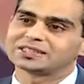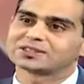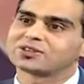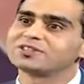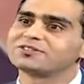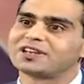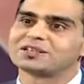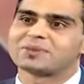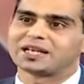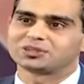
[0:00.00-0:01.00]
That's called the
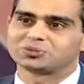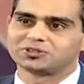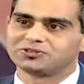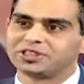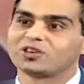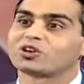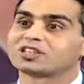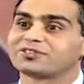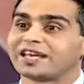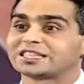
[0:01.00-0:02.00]
fund management fee or the